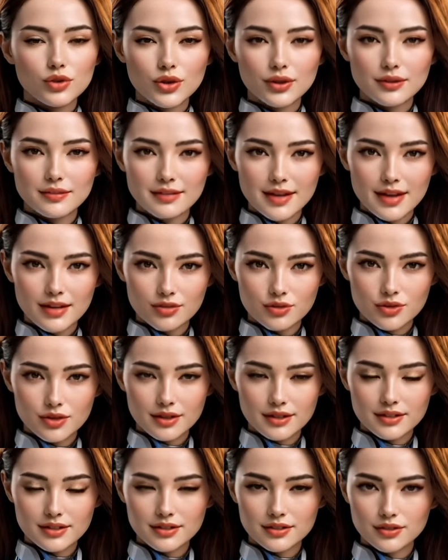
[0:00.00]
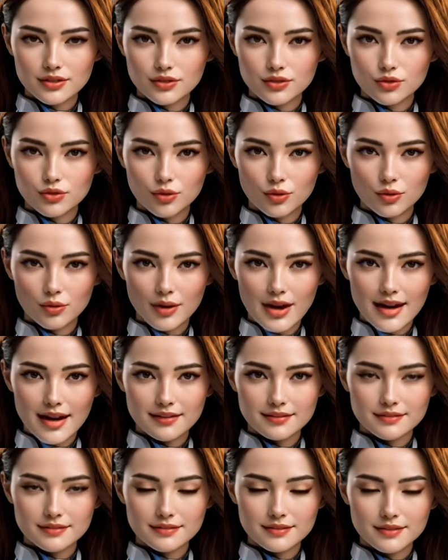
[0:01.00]
the king walks instead. My
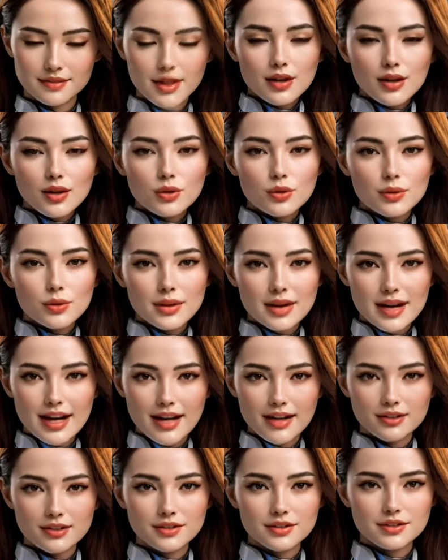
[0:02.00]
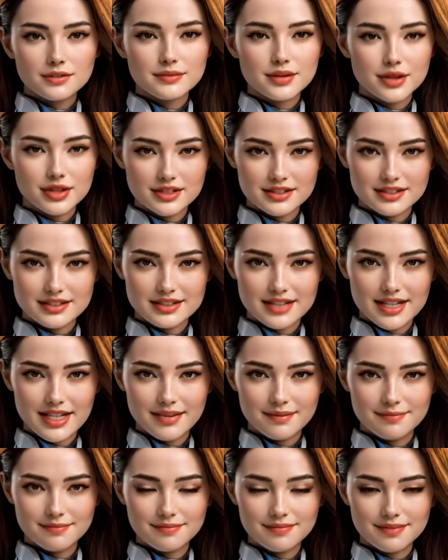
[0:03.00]
rook holds the pawn, and his takes
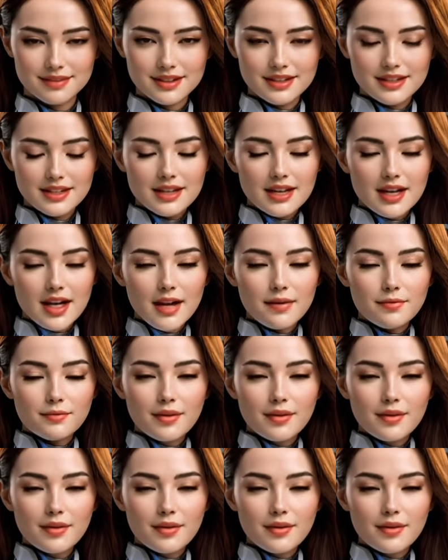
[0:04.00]
aim at b4.